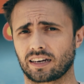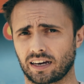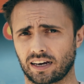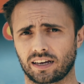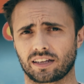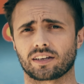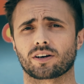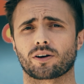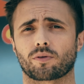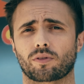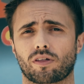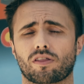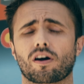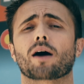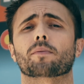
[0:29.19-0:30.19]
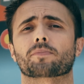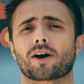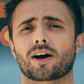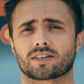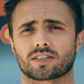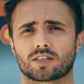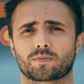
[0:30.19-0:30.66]
the thought
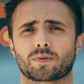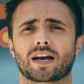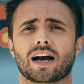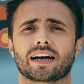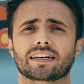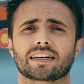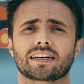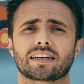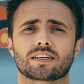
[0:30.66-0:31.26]
process behind it,